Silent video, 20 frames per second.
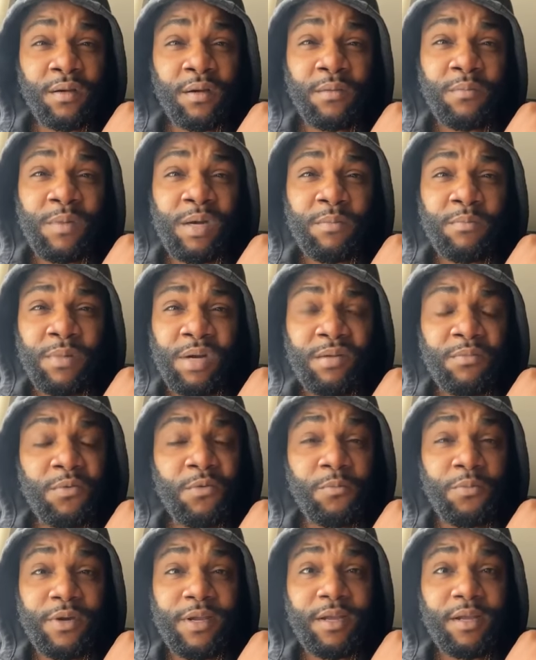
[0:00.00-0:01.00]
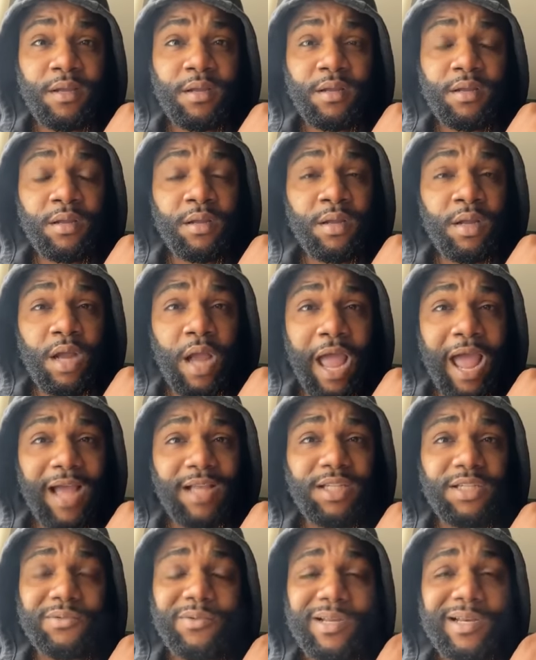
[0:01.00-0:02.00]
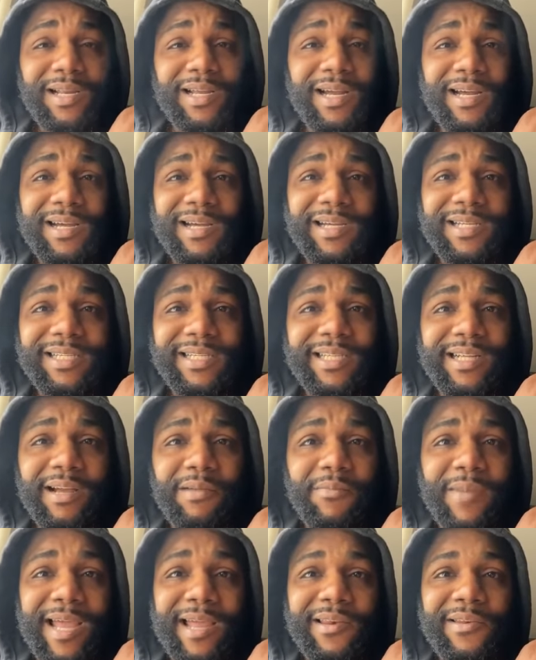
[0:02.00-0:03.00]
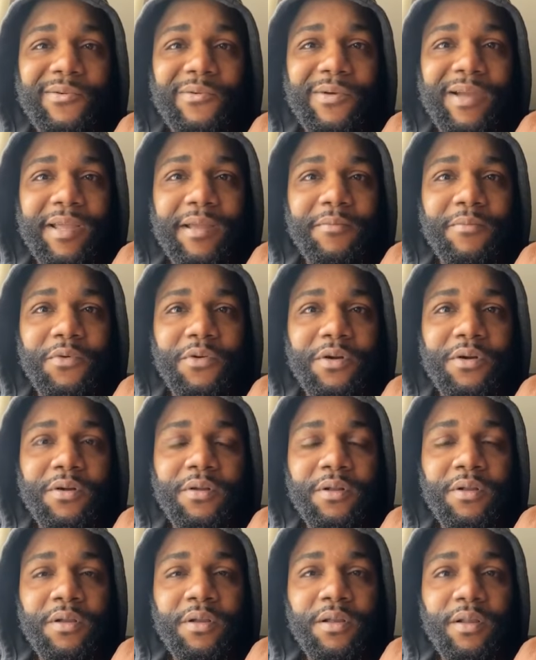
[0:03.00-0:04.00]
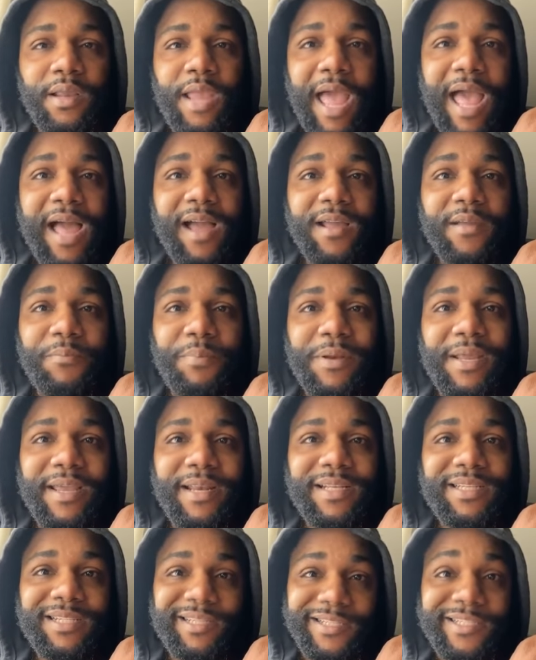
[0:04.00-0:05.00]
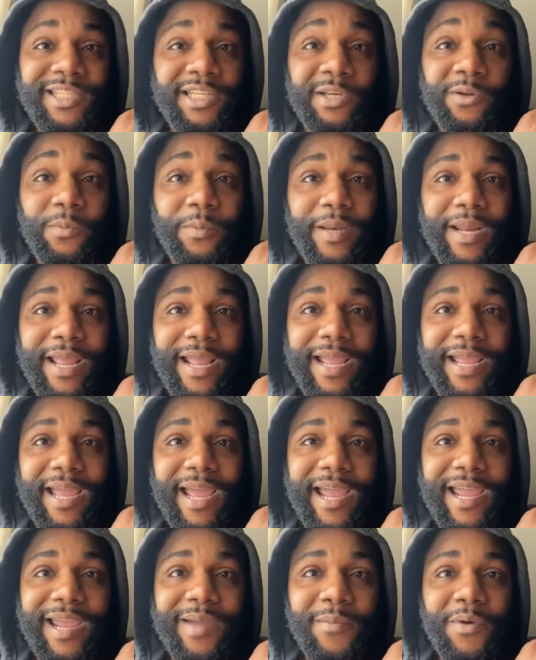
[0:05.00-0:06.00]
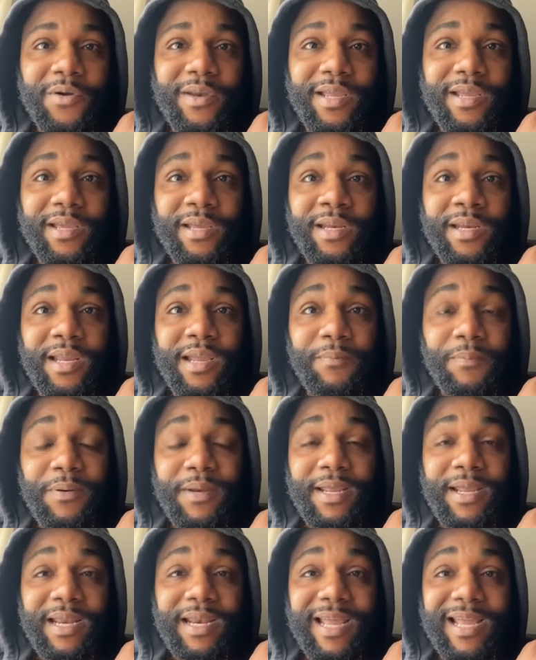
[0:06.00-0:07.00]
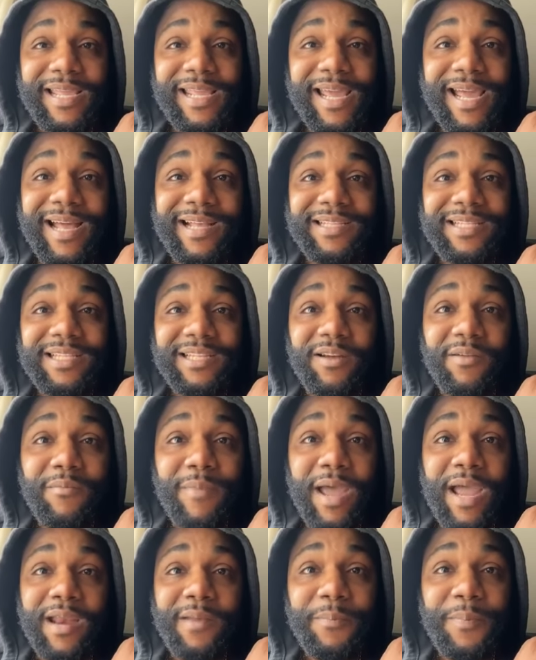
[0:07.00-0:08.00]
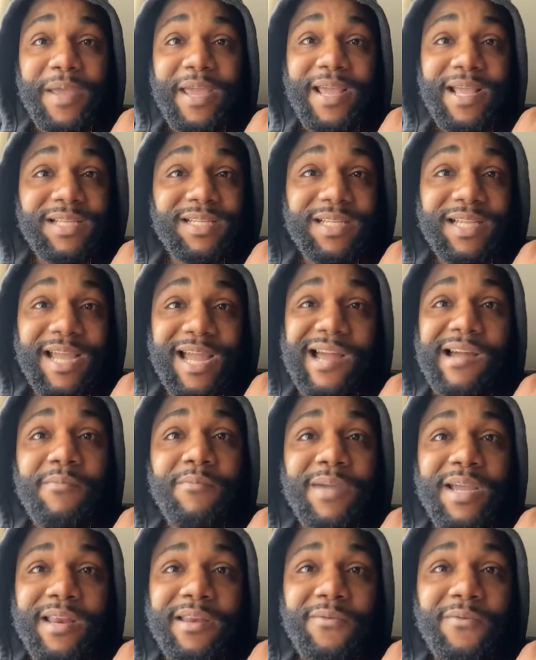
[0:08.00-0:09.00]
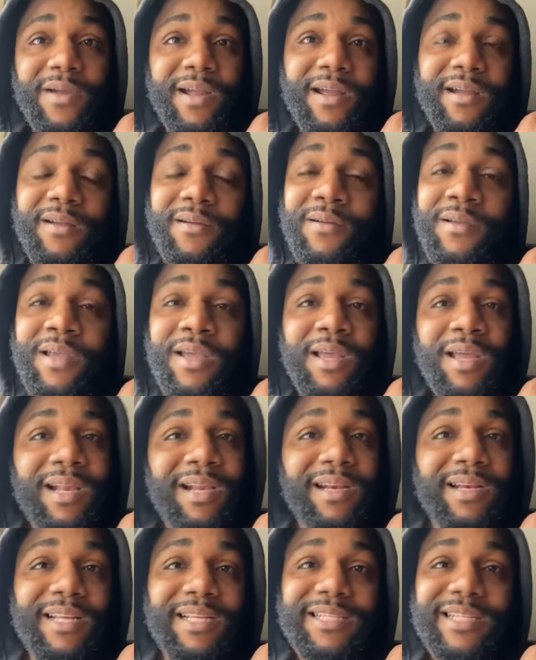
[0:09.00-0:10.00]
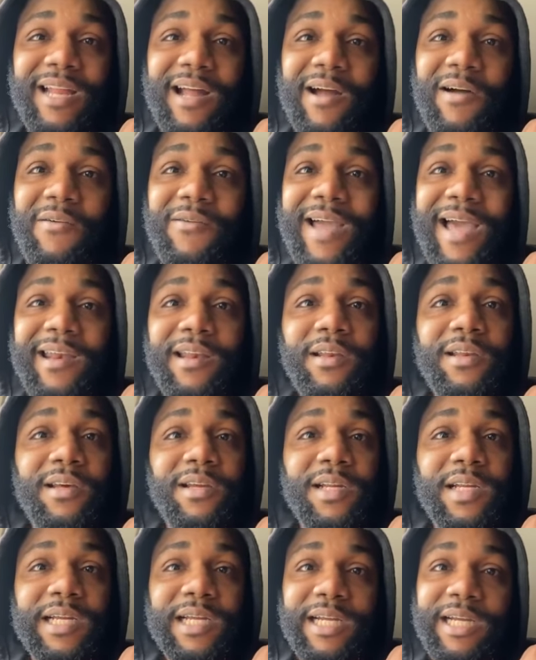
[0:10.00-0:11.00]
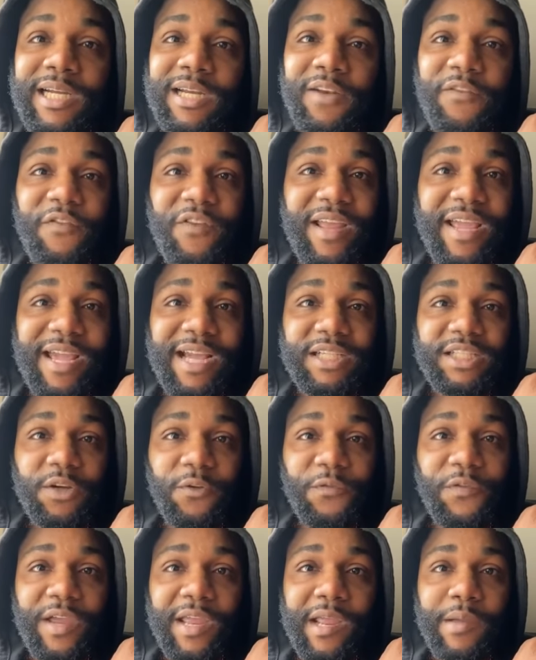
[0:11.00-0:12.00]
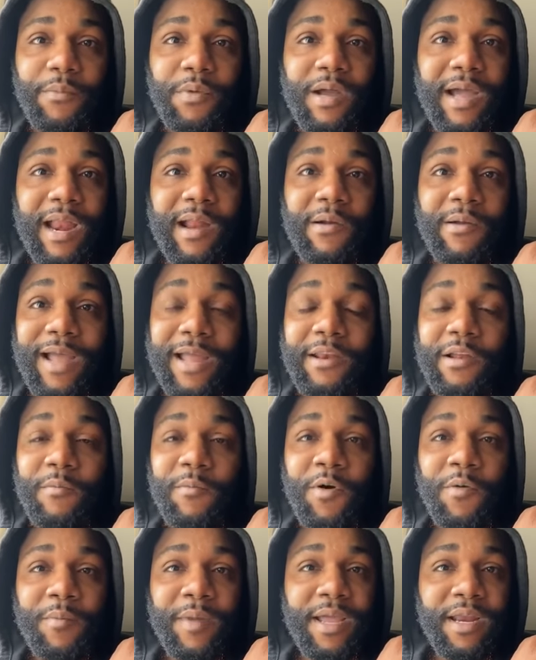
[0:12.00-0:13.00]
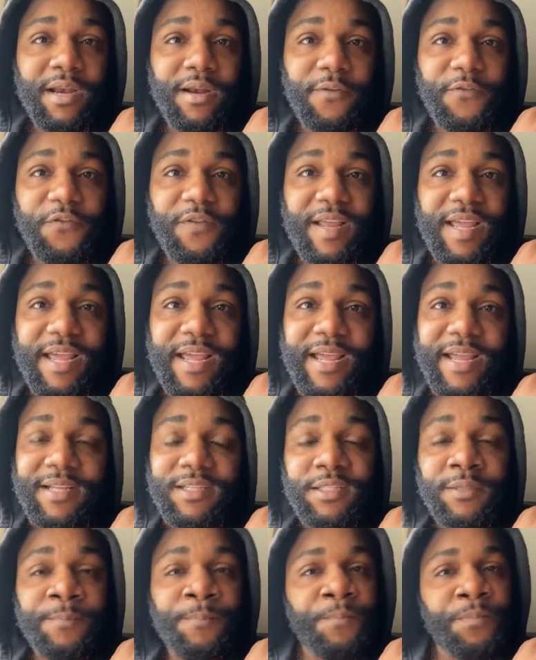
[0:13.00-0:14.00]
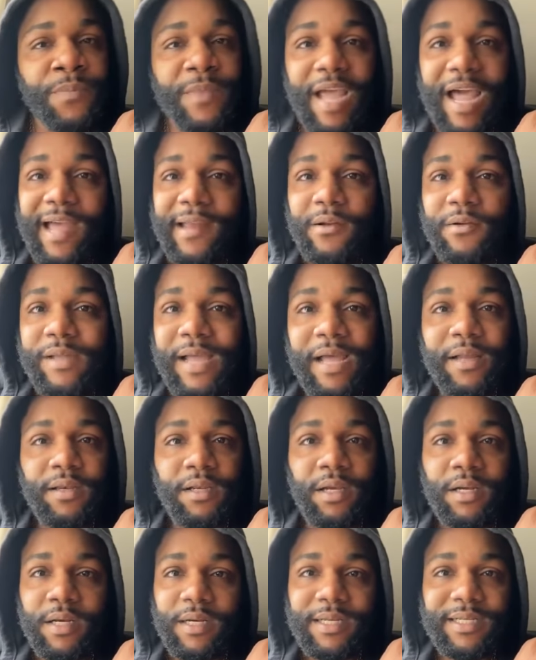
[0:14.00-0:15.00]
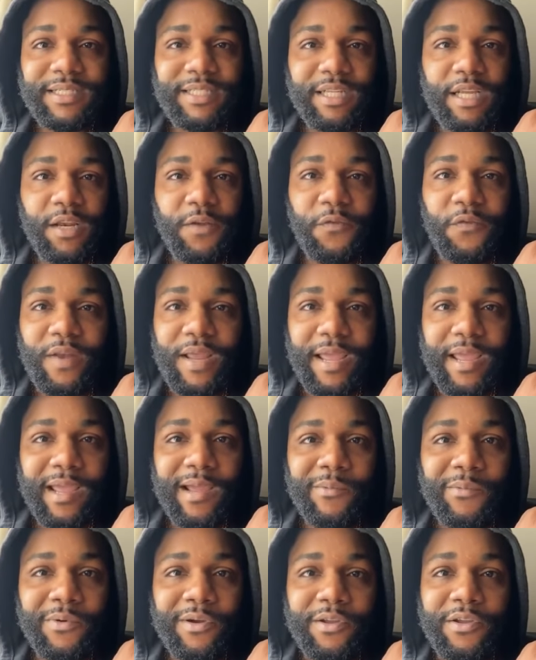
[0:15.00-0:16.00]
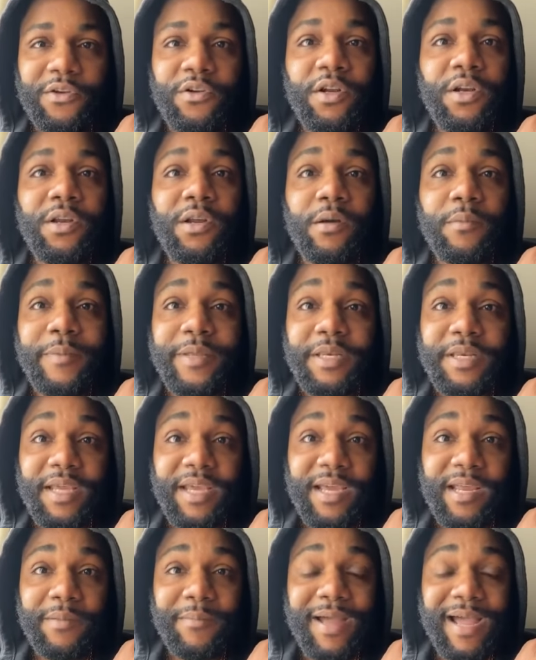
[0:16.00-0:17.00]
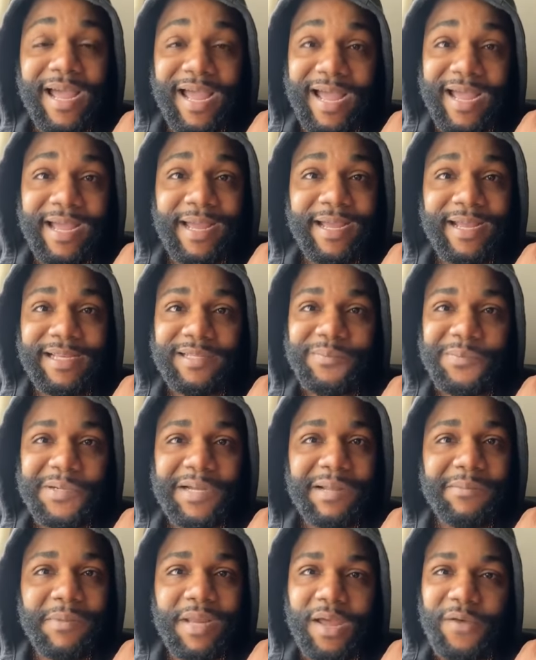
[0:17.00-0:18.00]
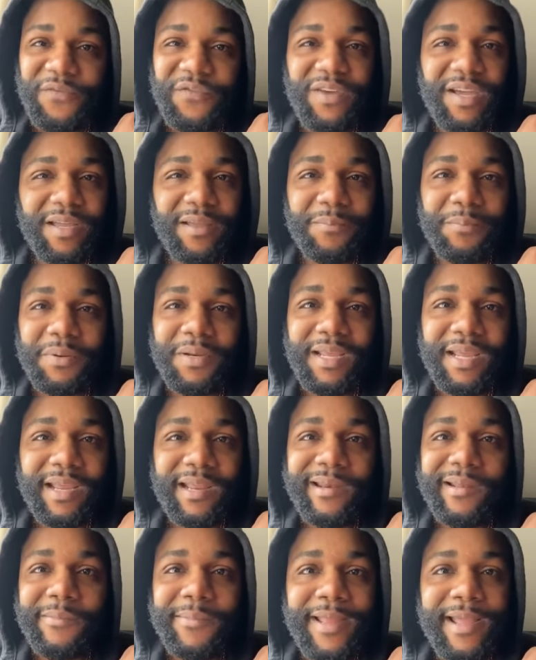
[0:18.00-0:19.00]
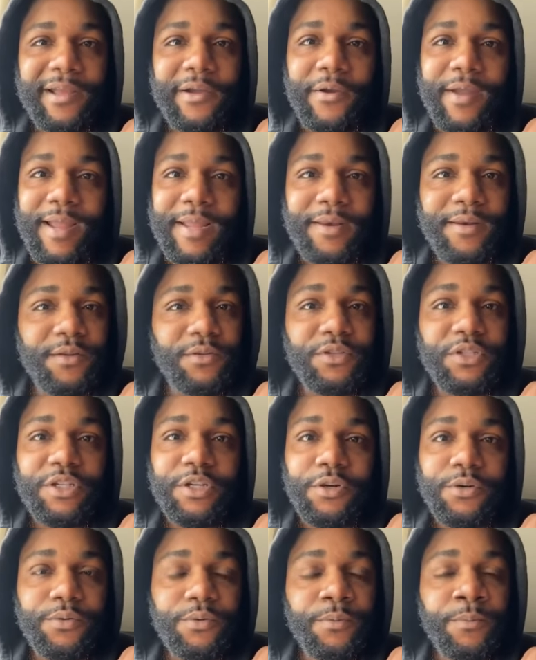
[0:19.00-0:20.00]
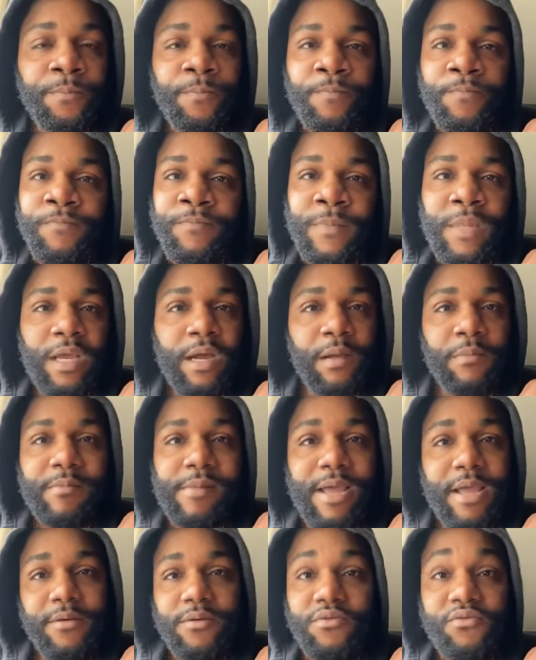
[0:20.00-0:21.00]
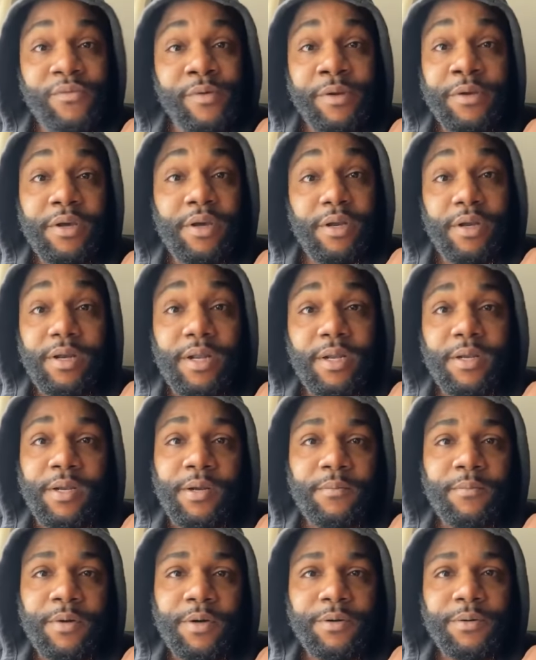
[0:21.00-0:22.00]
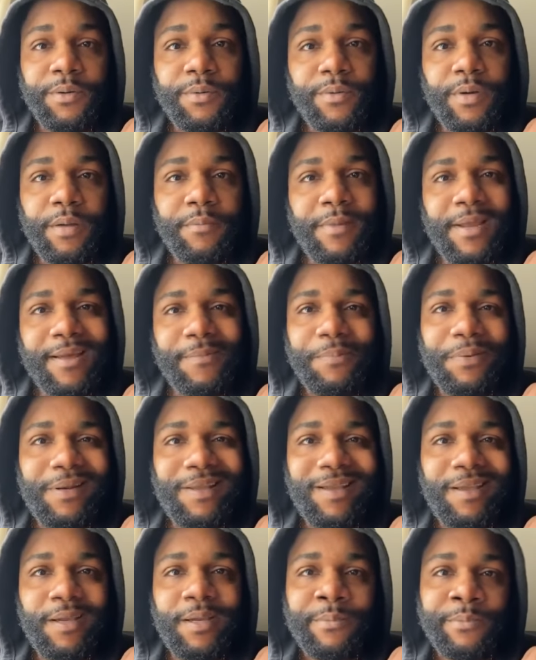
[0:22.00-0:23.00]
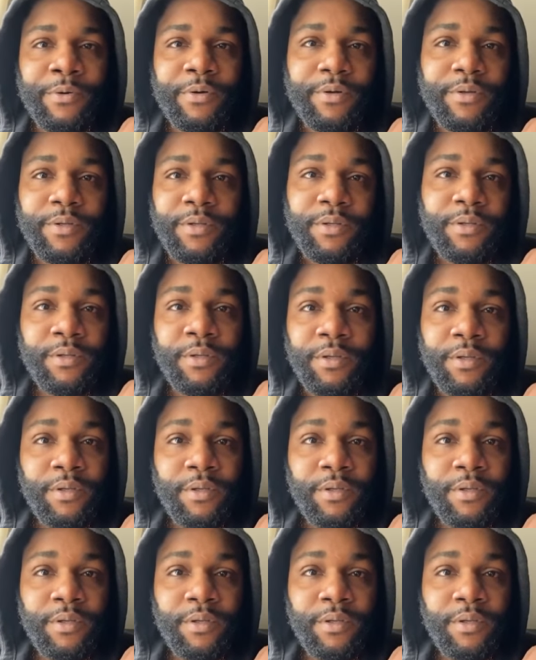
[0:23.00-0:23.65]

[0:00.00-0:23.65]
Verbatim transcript: On my mama, boy. I swear to God, she, I'm not the one, bro. Y'all can play this little stupid ass game on the internet playing like y'all somebody passing y'all money around. Listen, I don't got another gun to flash on Facebook. I don't got no more money to flash. I don't got none of that shit to flash, bro. You can look me dead in my eyes, bro. I'm not fucking playing. I'm not cracking no joke. I'm not doing none of that no more. I'm not playing, bro.